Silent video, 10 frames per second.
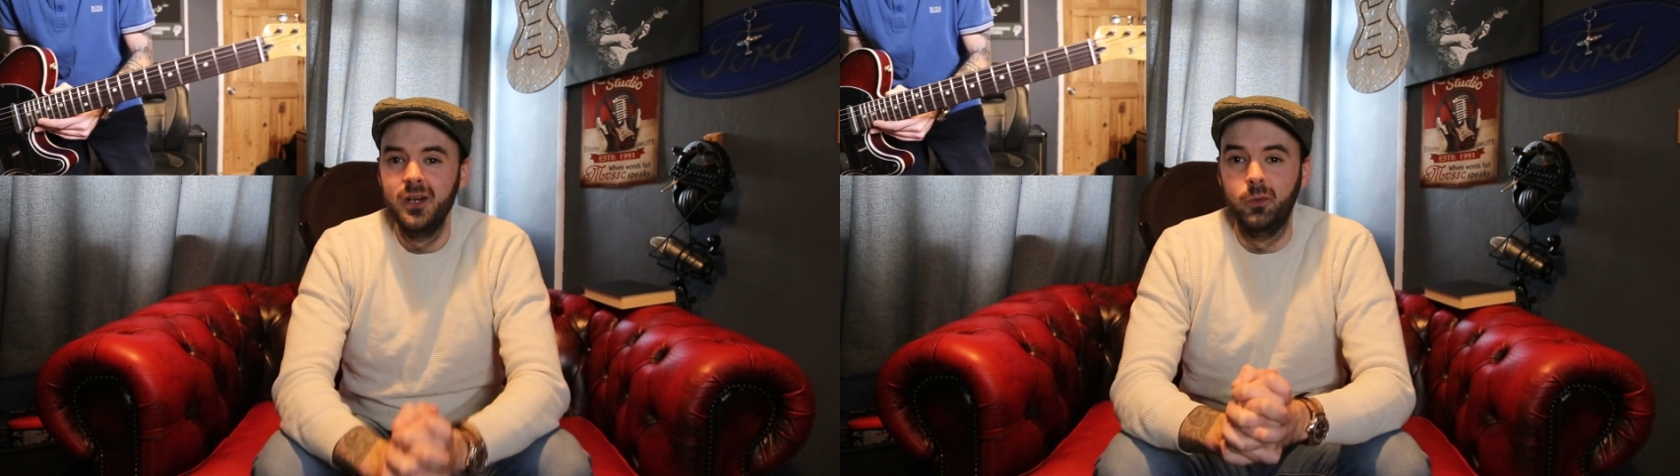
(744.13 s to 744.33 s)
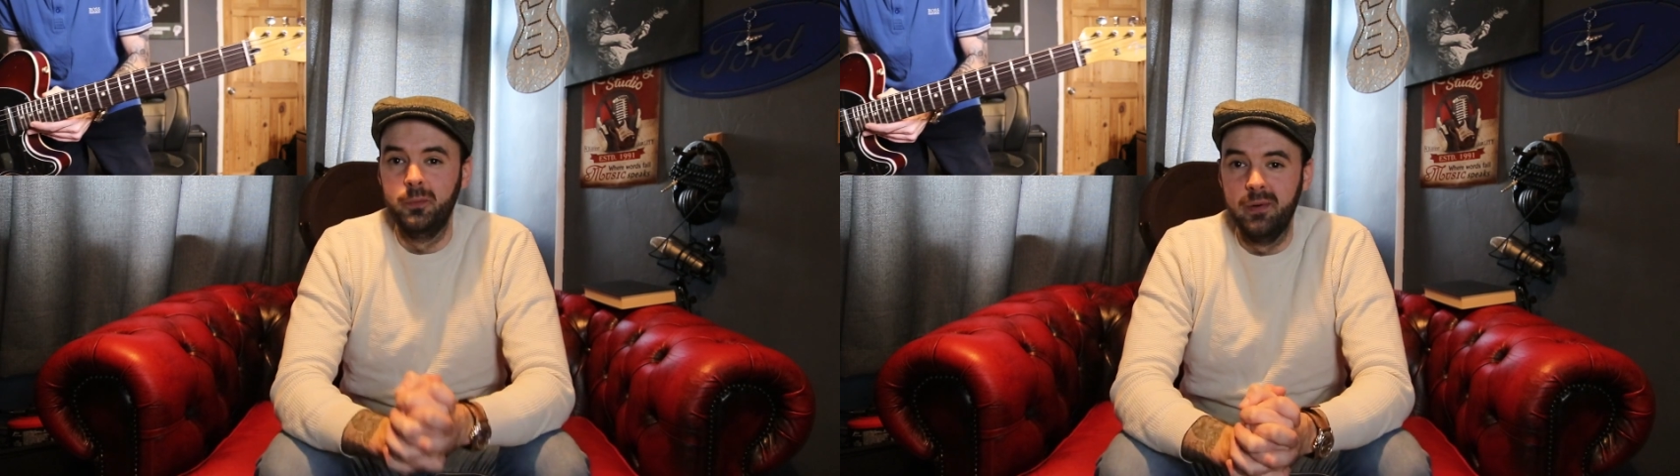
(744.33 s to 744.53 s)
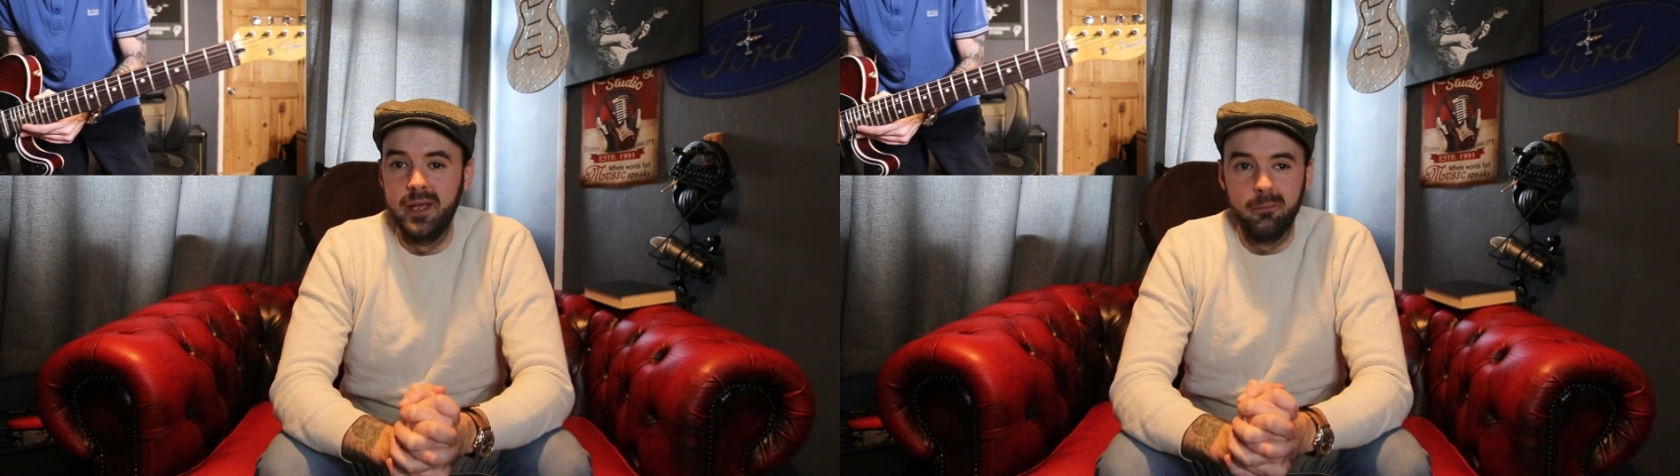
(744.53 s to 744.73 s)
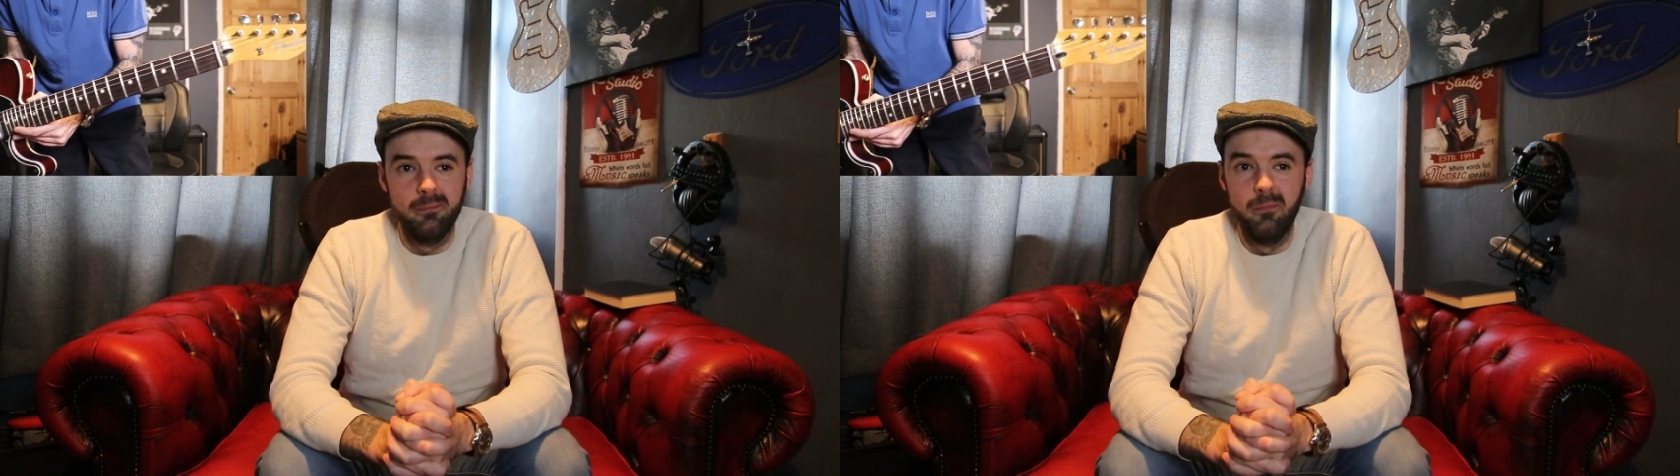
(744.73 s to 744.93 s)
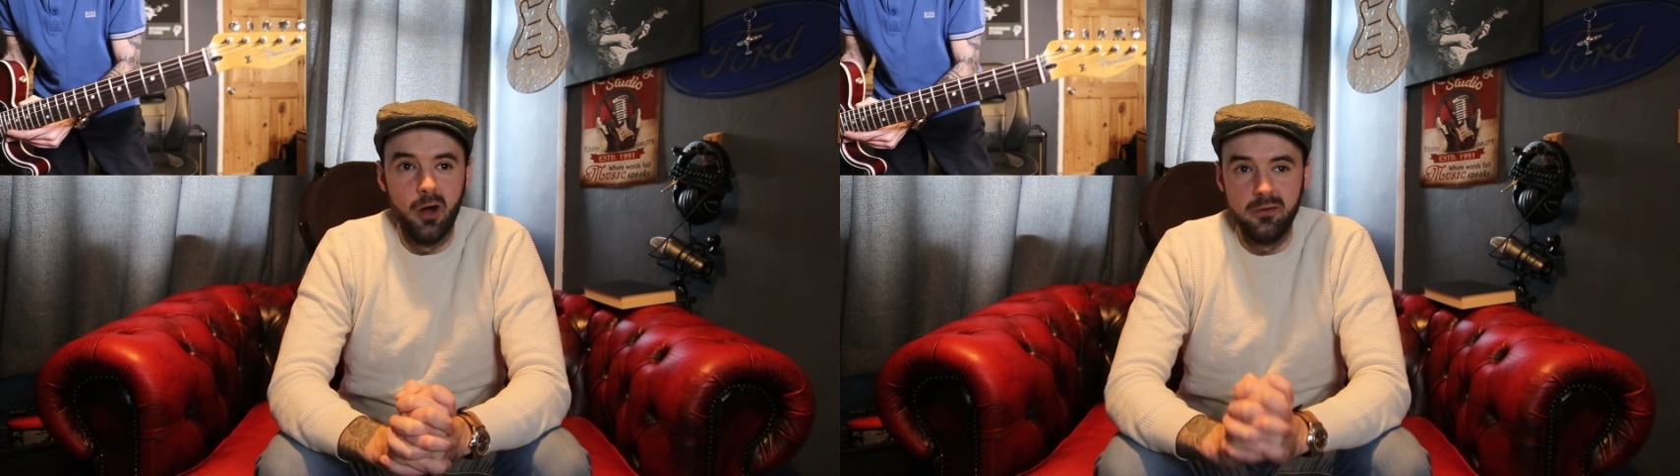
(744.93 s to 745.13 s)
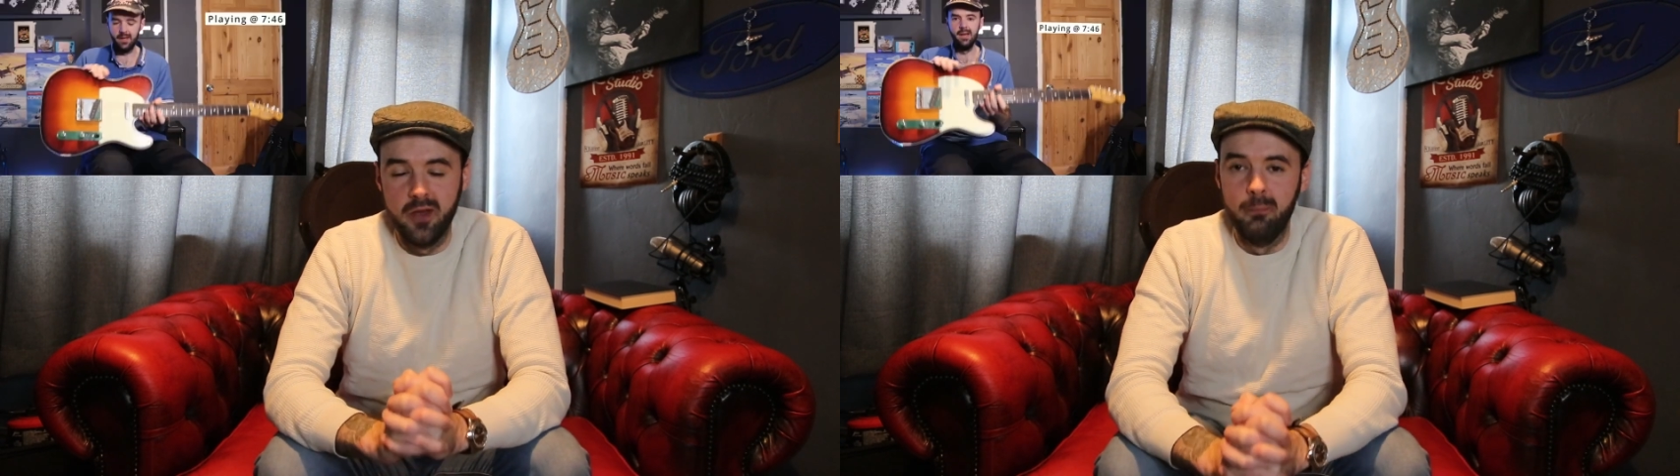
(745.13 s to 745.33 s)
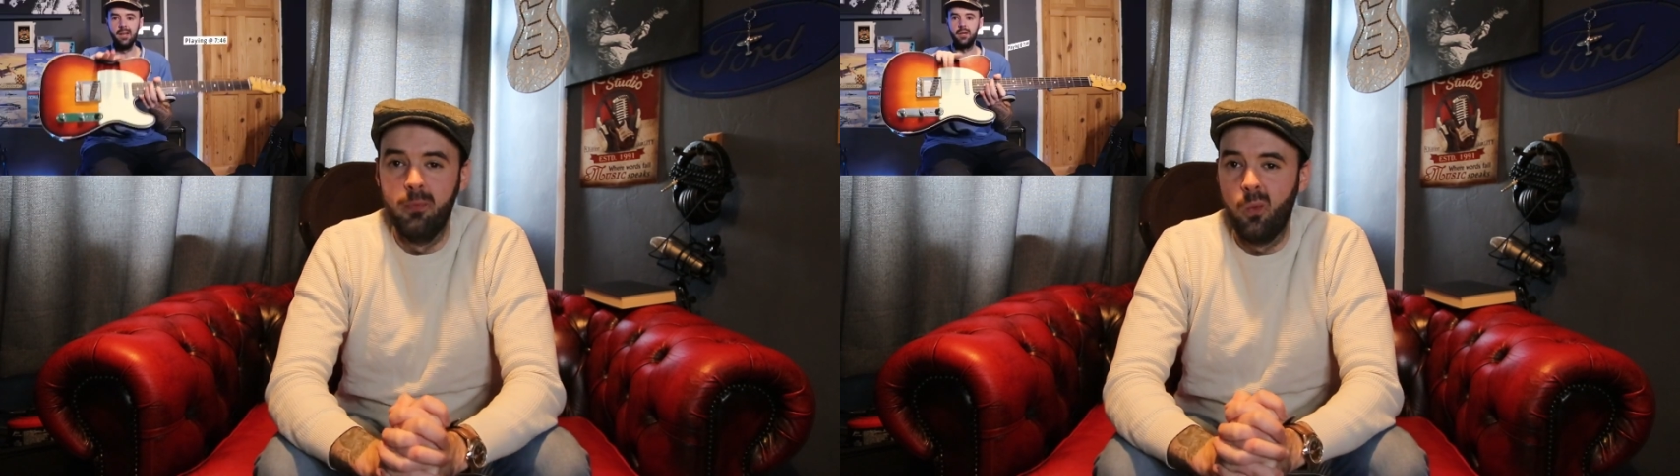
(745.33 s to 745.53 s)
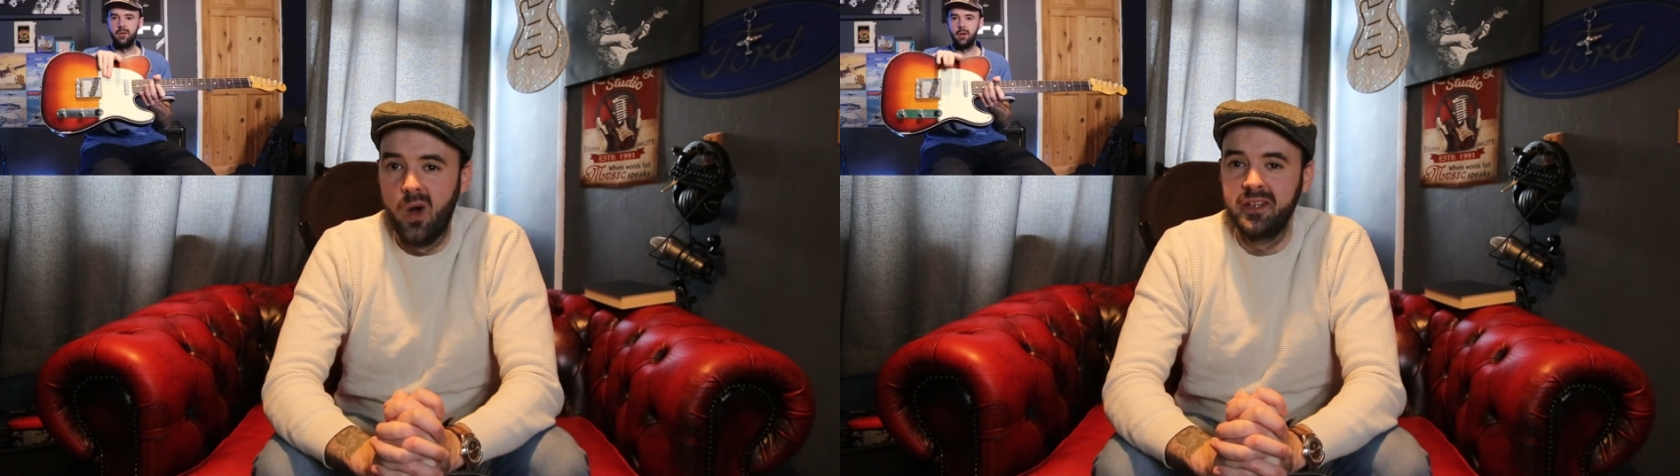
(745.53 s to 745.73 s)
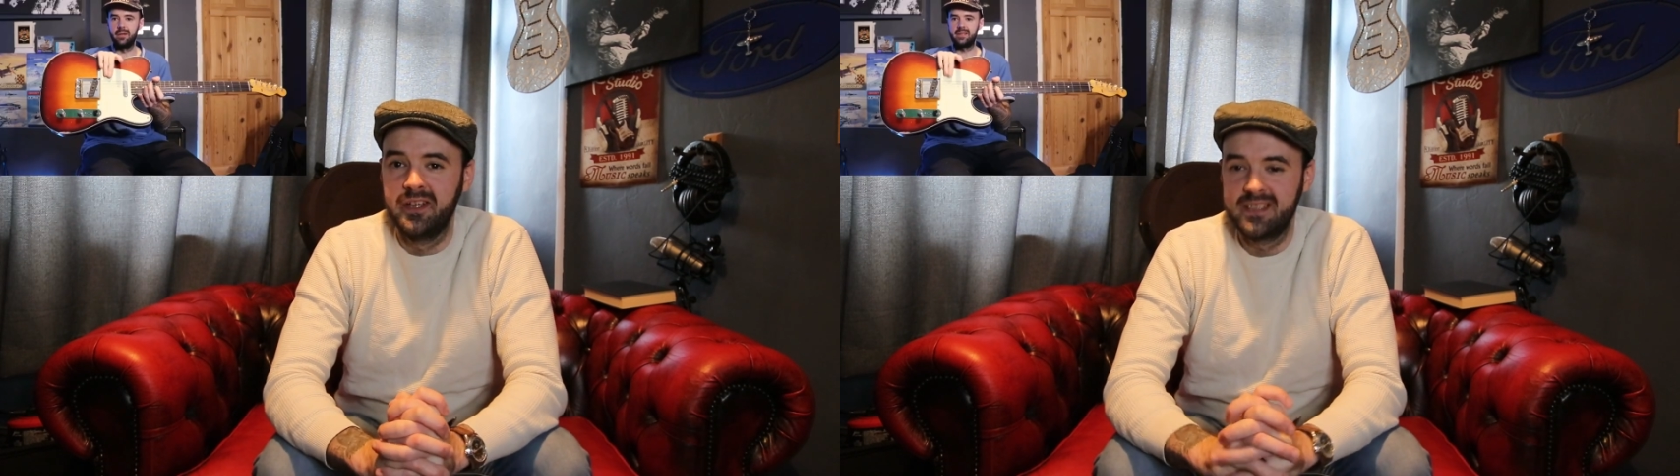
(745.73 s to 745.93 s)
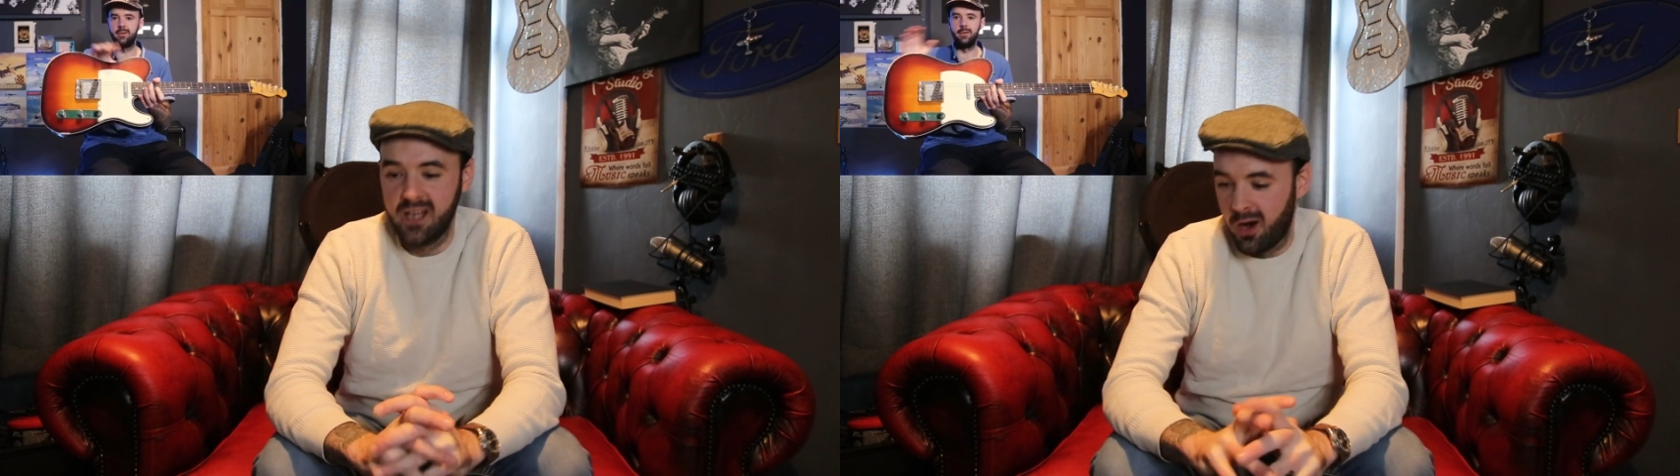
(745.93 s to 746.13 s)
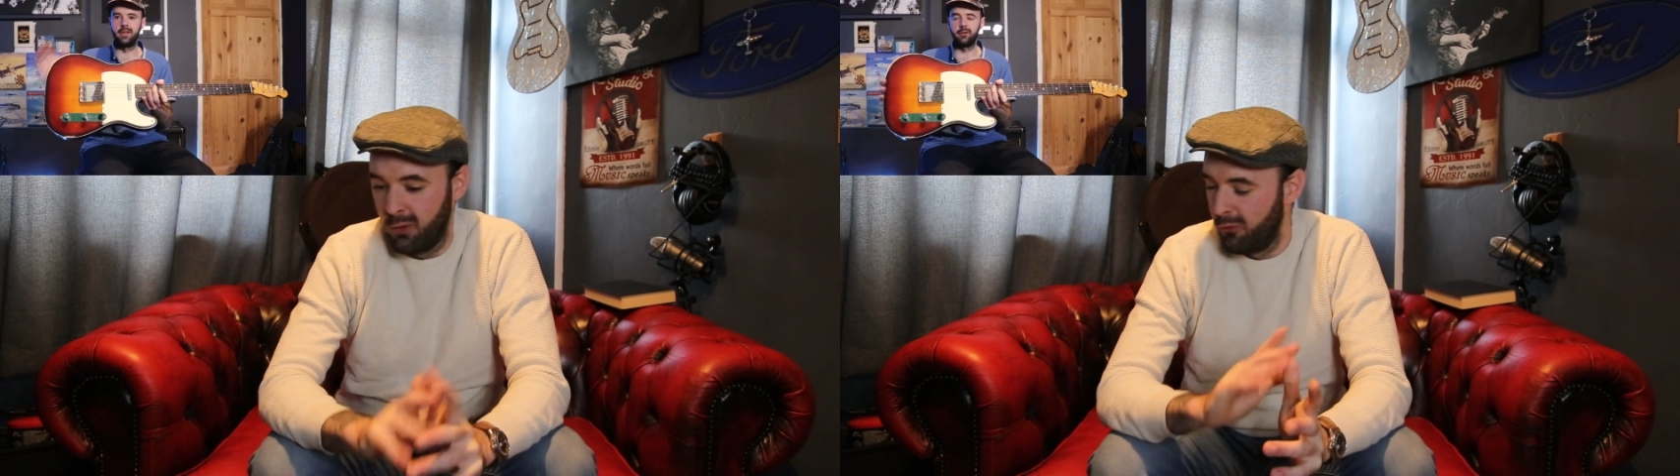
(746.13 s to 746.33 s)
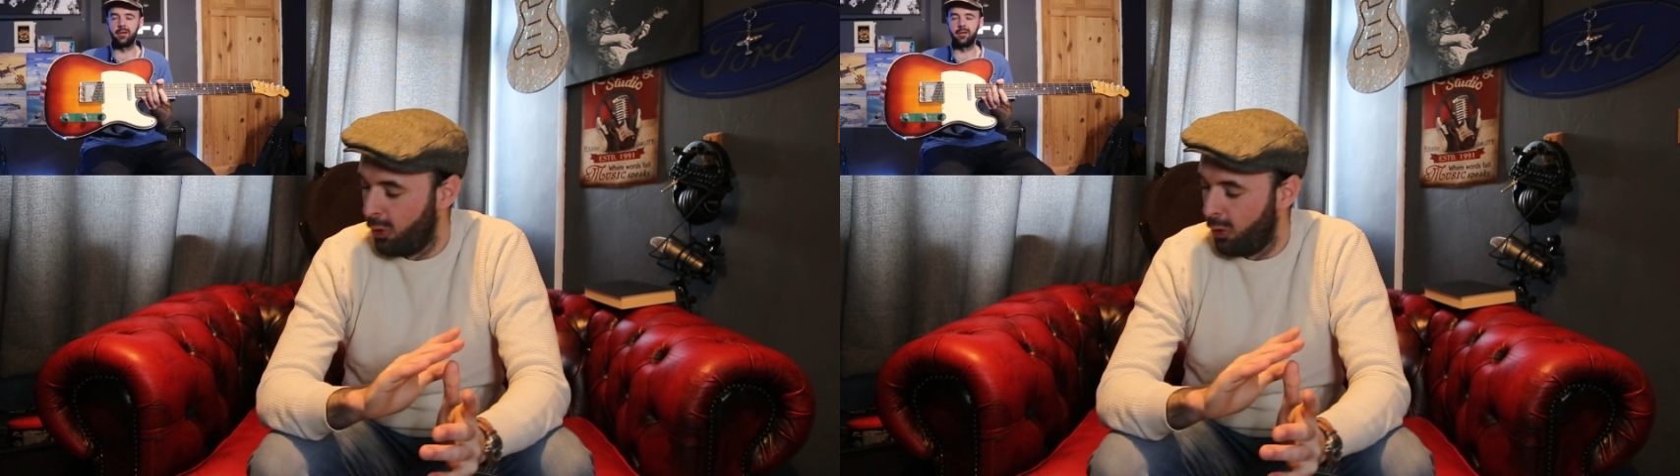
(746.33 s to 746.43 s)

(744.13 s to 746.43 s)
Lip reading: would be my number 1 guitar of